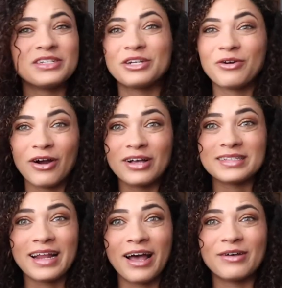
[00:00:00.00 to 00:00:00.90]
She
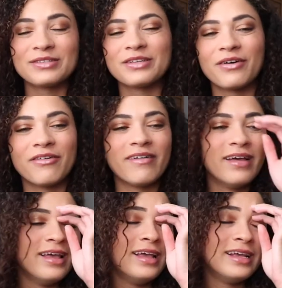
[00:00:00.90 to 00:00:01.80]
crawls now, so
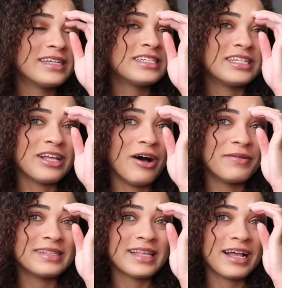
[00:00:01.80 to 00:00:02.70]
she's
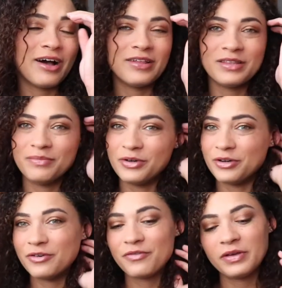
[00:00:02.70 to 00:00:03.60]
always like on the
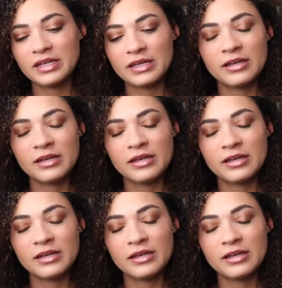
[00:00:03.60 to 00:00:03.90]
move.